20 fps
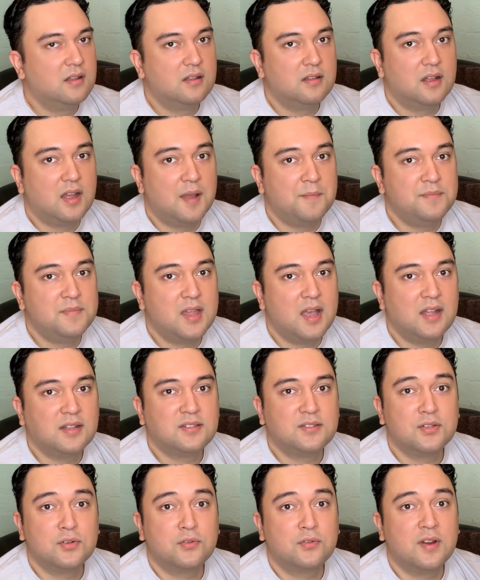I'm not
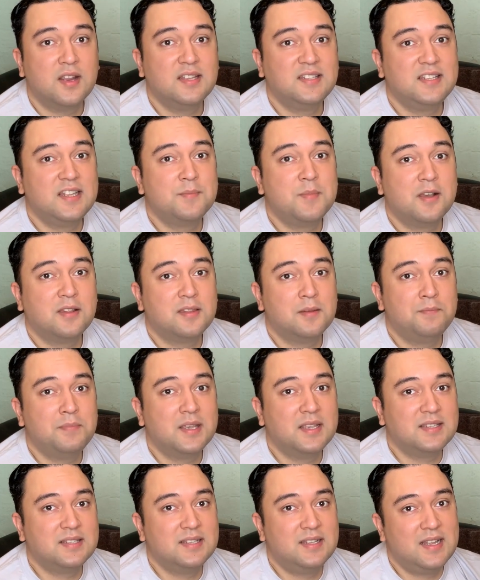so crazy about the
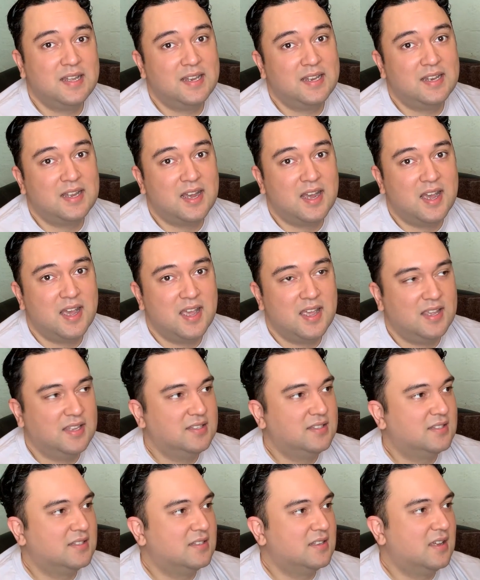pixelated
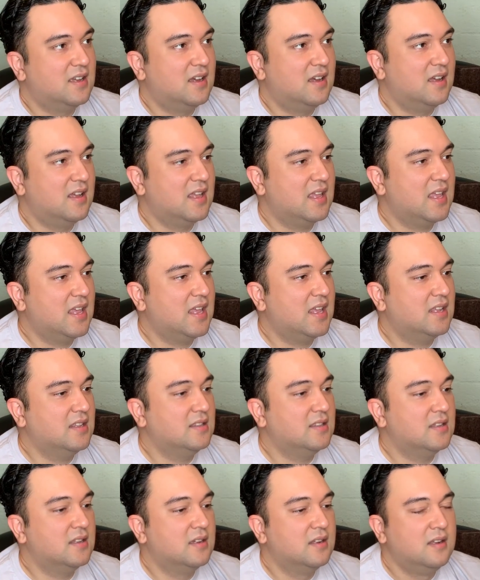eyes,
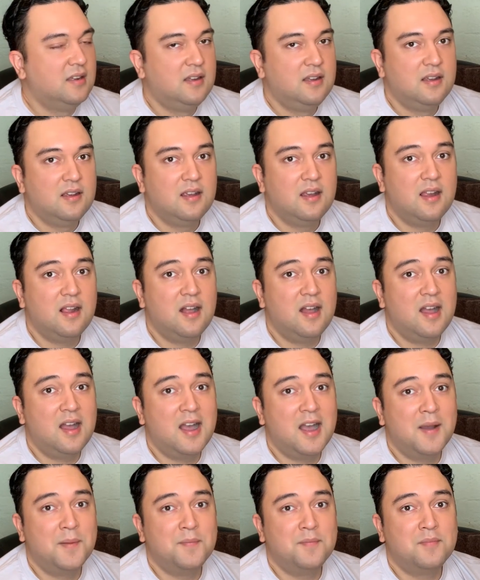and
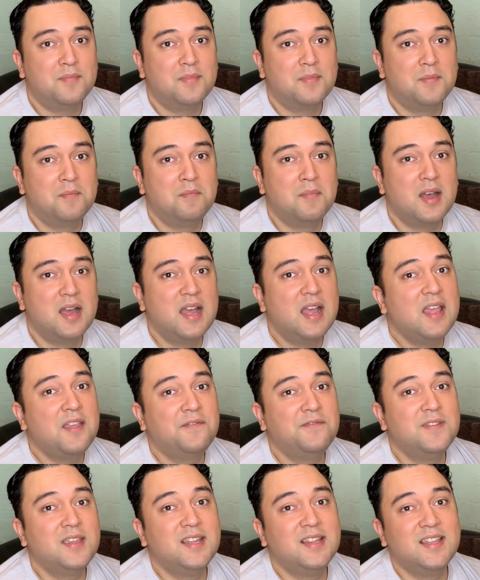my
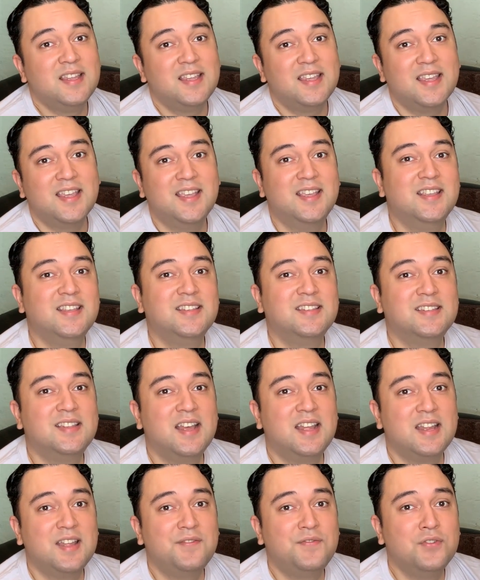feeling is
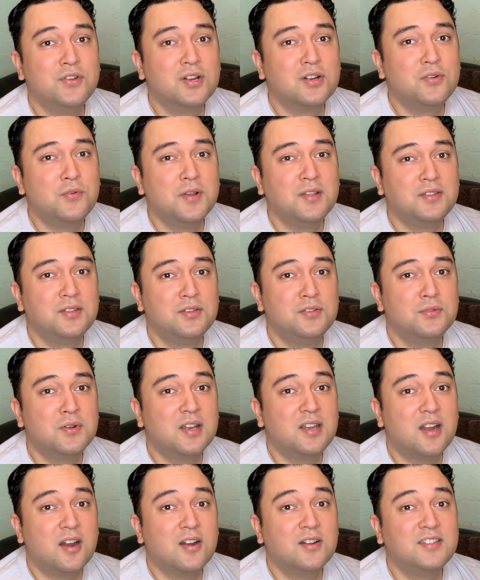that if you're going to do
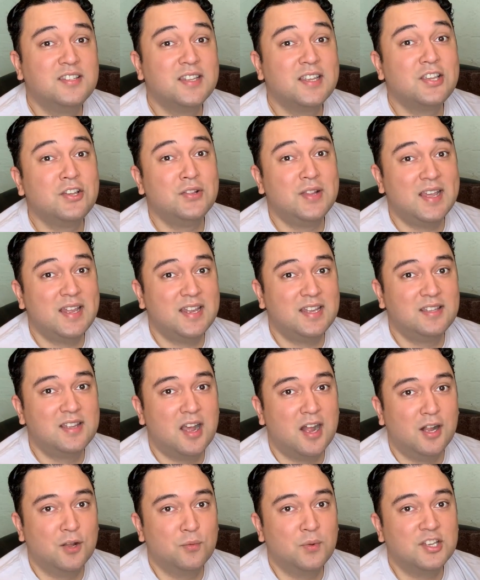an articulated
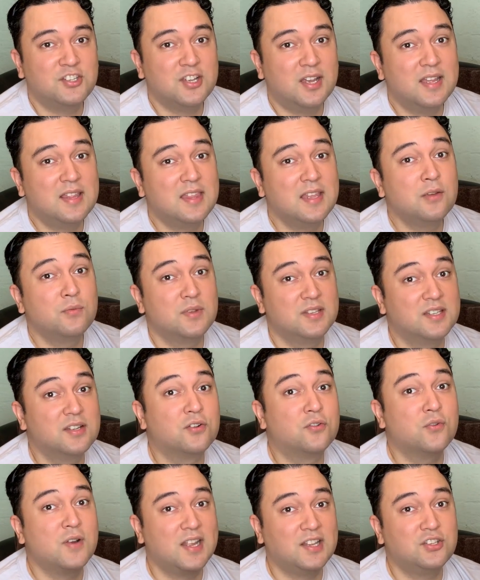doll, which I think was a
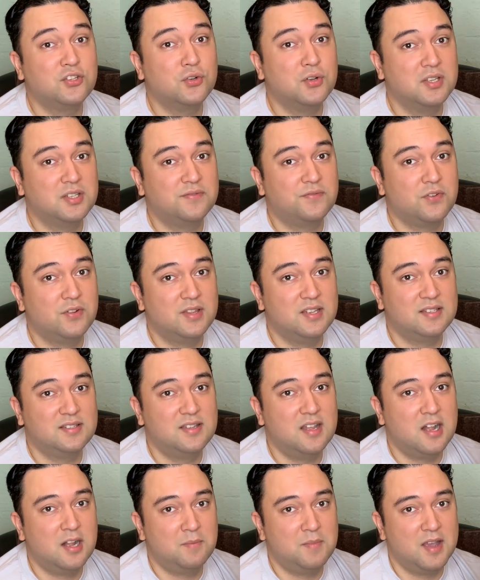great choice for this
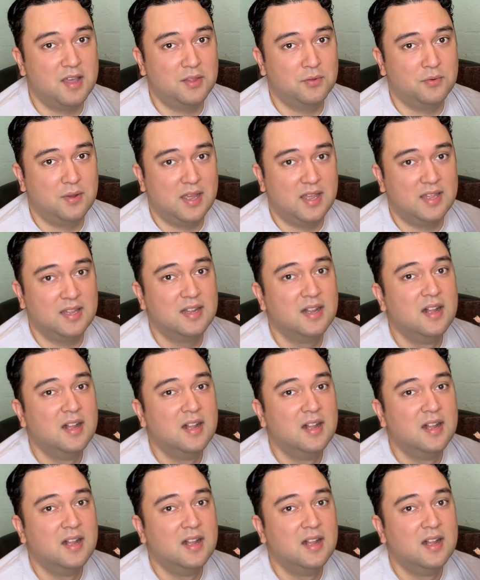doll, by the way,